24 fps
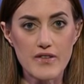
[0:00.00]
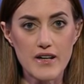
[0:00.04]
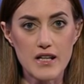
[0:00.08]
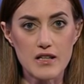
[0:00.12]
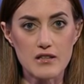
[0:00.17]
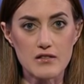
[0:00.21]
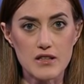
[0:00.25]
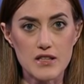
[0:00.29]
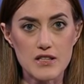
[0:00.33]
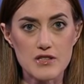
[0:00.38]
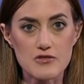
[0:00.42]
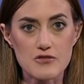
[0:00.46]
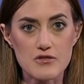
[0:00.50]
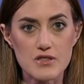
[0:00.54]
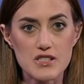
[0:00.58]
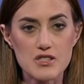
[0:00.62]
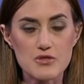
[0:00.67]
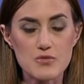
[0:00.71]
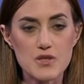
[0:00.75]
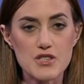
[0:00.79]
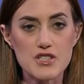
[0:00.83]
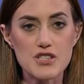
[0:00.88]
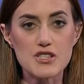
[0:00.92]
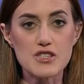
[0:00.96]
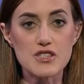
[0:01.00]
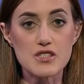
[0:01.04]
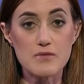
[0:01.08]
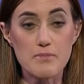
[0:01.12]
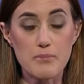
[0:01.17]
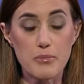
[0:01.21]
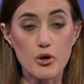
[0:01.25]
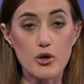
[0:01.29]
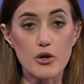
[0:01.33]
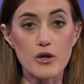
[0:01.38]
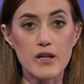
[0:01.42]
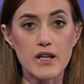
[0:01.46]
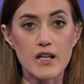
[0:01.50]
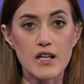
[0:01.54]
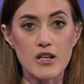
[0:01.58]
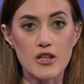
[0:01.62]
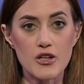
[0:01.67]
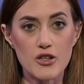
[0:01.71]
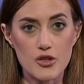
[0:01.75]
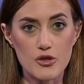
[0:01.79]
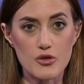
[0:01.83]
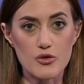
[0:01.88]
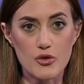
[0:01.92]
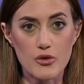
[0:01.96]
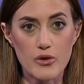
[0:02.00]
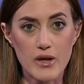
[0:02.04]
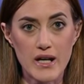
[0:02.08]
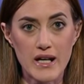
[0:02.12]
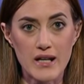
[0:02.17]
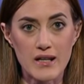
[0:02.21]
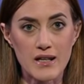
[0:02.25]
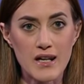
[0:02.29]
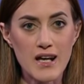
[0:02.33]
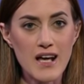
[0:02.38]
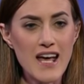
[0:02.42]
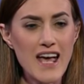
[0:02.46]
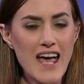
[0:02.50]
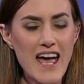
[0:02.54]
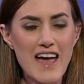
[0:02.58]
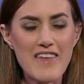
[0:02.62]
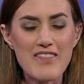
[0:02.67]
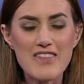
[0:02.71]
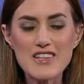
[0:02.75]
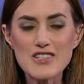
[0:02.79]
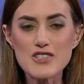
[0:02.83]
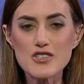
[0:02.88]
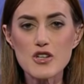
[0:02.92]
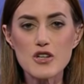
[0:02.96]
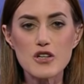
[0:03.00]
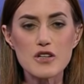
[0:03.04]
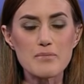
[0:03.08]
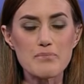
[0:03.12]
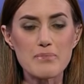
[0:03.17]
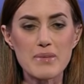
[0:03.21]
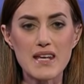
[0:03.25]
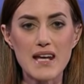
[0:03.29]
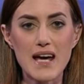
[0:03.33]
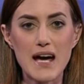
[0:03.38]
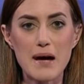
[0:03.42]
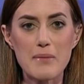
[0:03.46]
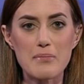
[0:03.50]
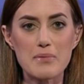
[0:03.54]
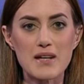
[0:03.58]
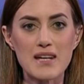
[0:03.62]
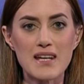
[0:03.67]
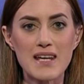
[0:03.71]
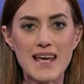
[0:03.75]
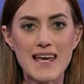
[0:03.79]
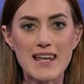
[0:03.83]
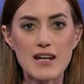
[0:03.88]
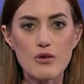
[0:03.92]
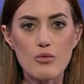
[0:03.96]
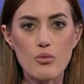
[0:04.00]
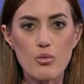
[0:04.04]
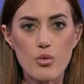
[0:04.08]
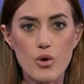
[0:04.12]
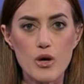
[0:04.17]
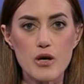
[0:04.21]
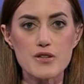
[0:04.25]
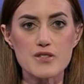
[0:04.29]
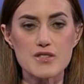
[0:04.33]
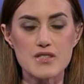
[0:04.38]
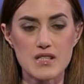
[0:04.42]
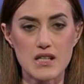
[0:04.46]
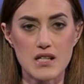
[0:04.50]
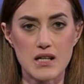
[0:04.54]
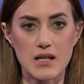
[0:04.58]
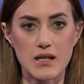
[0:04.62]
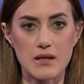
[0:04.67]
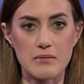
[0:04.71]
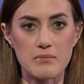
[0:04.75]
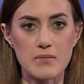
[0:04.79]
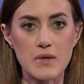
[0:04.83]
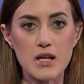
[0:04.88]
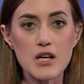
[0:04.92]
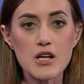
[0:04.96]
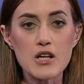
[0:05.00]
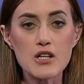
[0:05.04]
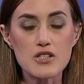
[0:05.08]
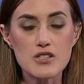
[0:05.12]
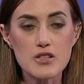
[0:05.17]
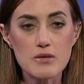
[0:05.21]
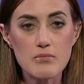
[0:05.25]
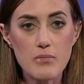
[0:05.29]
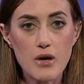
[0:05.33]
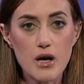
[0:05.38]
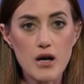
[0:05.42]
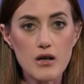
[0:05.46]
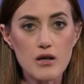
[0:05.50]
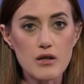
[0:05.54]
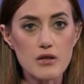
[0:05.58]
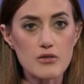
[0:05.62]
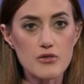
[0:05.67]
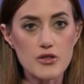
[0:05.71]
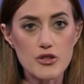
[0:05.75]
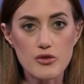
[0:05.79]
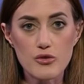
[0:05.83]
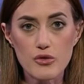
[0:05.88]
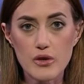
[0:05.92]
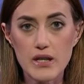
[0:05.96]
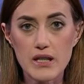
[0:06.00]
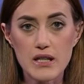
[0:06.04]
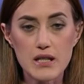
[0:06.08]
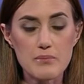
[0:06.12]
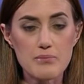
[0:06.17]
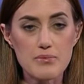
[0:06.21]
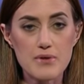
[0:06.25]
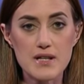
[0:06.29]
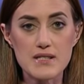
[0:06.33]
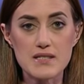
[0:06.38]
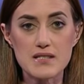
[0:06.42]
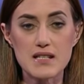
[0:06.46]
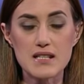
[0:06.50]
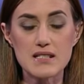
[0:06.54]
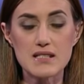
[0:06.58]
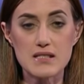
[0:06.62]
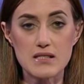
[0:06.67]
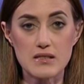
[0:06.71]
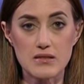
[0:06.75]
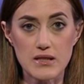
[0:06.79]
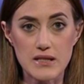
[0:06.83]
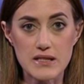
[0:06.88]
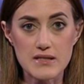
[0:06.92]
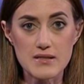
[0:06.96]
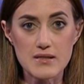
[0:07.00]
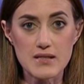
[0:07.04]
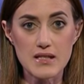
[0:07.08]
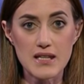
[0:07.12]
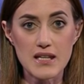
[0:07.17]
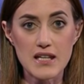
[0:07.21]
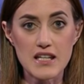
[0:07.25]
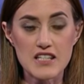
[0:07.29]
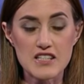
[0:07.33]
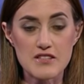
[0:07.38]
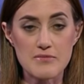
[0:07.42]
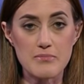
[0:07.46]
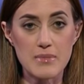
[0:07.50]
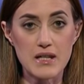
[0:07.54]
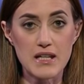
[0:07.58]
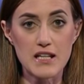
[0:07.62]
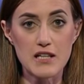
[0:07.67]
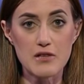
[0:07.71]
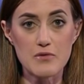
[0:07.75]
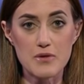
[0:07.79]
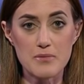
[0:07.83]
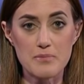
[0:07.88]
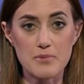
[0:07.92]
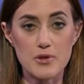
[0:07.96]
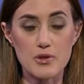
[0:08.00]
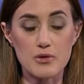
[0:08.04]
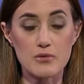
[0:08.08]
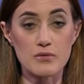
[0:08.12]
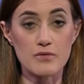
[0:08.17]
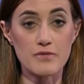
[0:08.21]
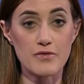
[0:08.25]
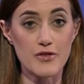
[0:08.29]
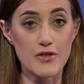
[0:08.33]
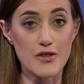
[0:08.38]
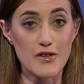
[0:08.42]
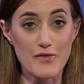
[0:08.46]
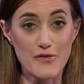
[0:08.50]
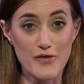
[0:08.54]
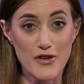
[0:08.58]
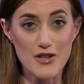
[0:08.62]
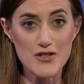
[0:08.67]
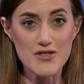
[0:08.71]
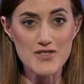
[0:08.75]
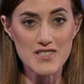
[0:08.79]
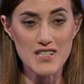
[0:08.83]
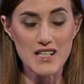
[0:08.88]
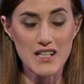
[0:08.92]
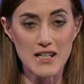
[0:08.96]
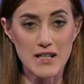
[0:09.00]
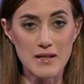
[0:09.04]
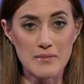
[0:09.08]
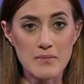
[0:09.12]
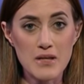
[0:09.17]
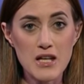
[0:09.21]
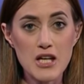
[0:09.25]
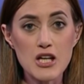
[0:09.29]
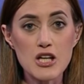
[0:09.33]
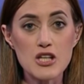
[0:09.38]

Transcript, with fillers: vital interest, which is supporting Ukraine. And this couldn't be happening at a worse time. Tomorrow, Ukrainian President Zelensky is meeting with Putin for the first time